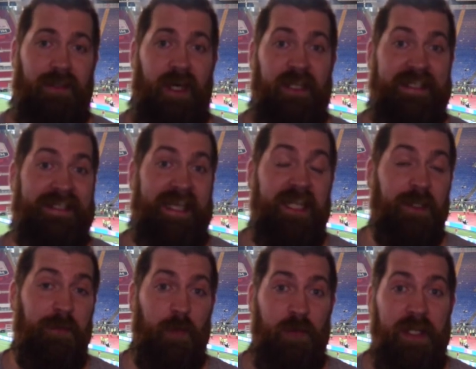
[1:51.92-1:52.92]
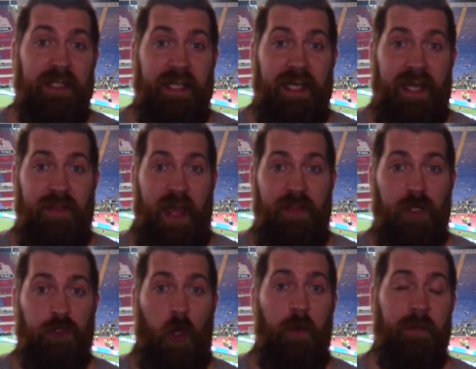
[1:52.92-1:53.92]
unassailable, really, and, and
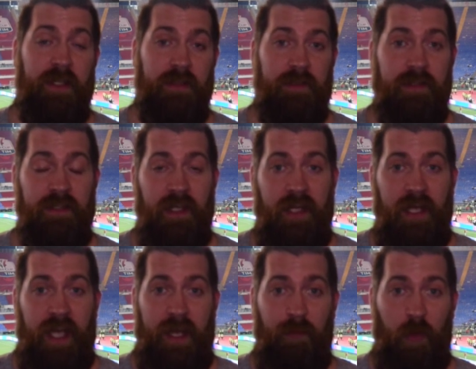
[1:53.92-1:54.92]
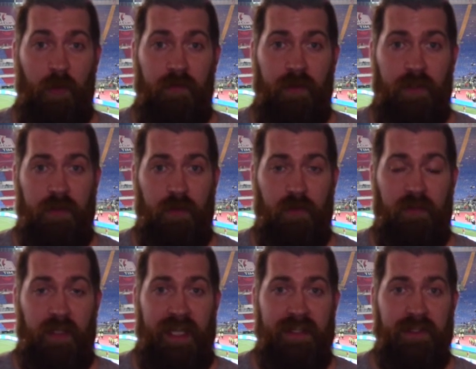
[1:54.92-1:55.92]
their dominance um, over, over
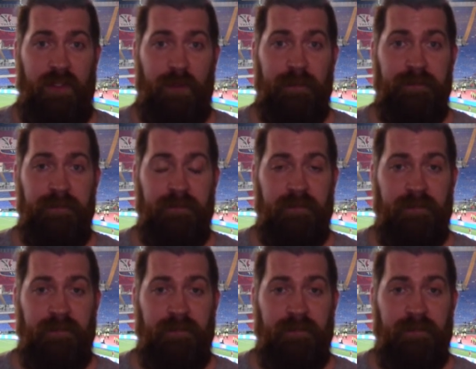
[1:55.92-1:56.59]
Lazio.